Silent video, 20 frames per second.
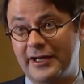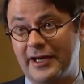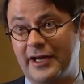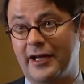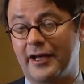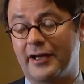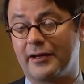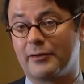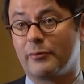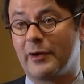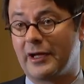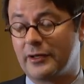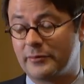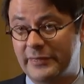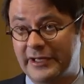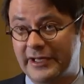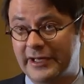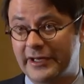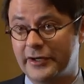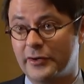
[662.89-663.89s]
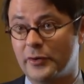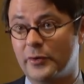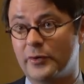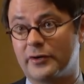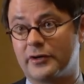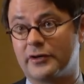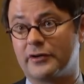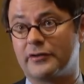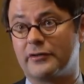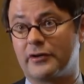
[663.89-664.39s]
uh, well-being
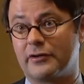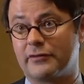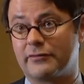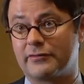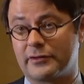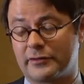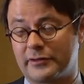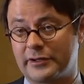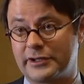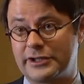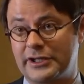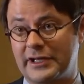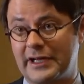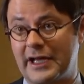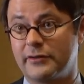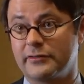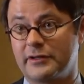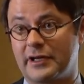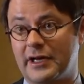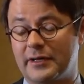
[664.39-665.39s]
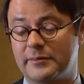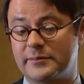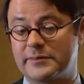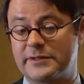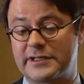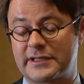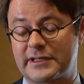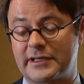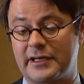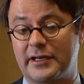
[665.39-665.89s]
or, or, flourishing outcomes.